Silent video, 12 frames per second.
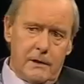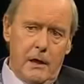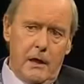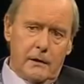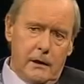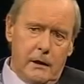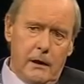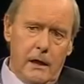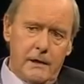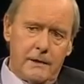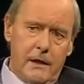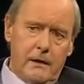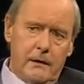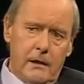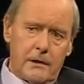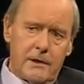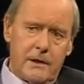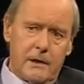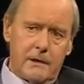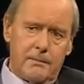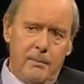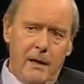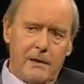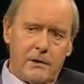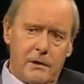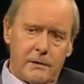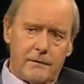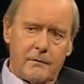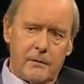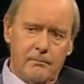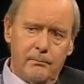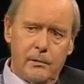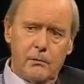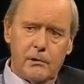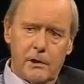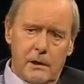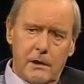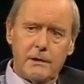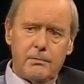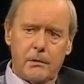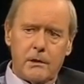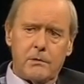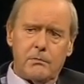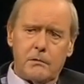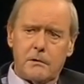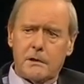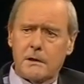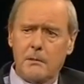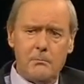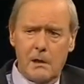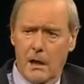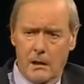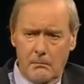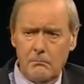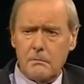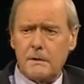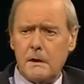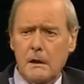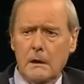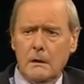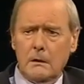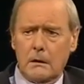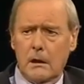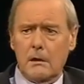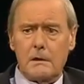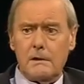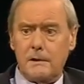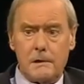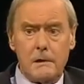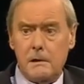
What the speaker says: I started, I sent out 6 batches of computers which would sometimes go to